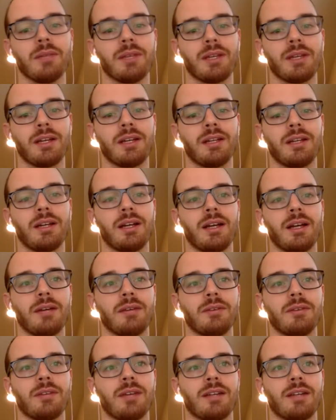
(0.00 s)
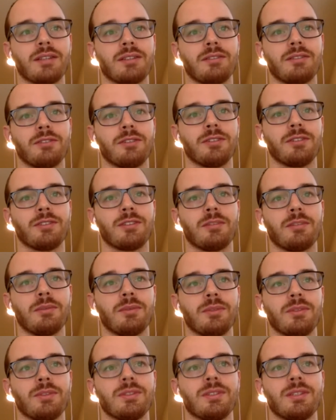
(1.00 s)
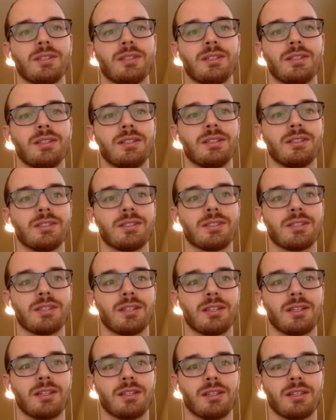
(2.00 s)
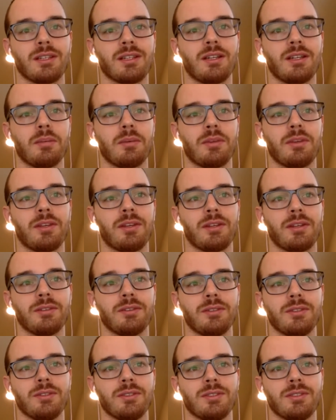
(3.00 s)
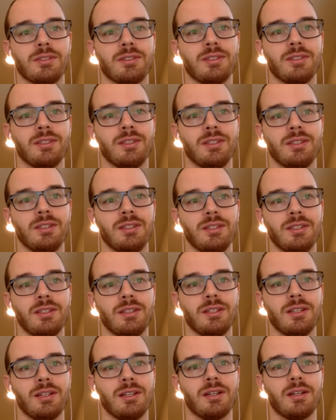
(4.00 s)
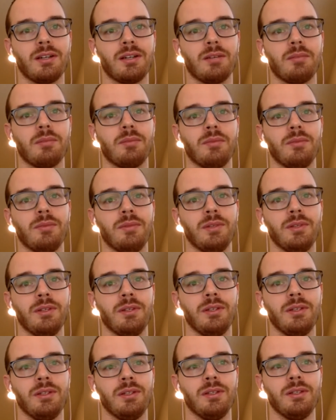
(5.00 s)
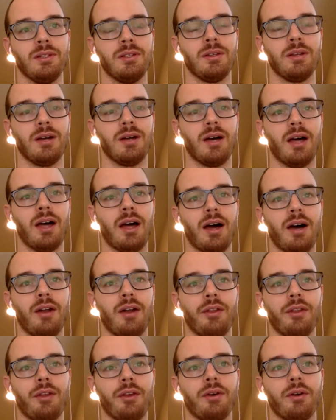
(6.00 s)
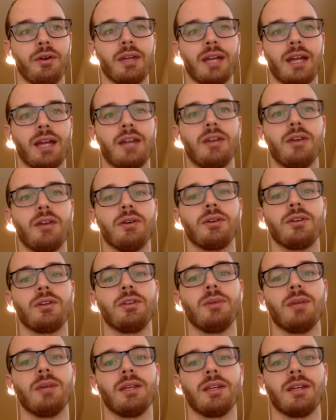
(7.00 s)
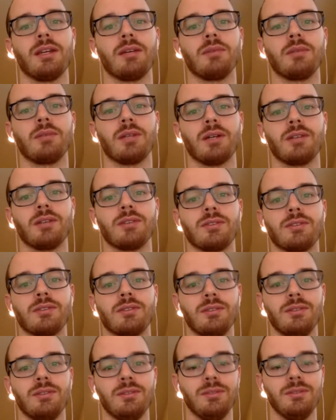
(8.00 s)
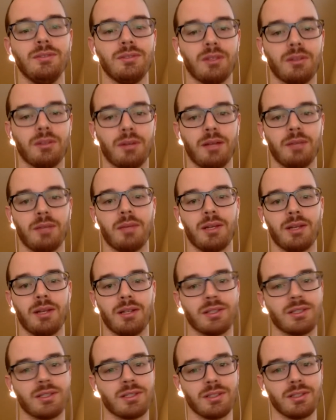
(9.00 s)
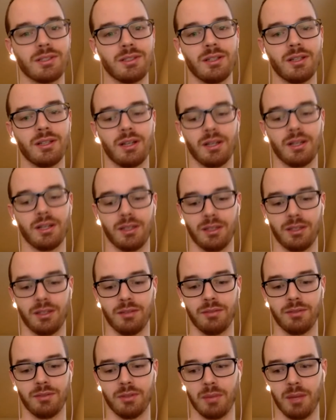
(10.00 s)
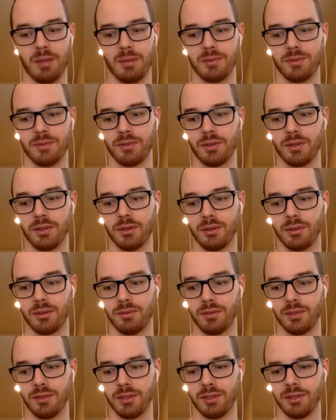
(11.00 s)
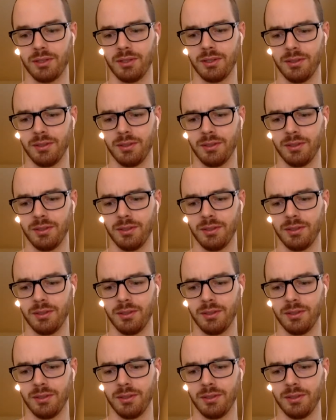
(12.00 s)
Like I was asking for examples and just getting like hypotheticals. Um, Although like I know kubeadm does create and manage like config maps for node config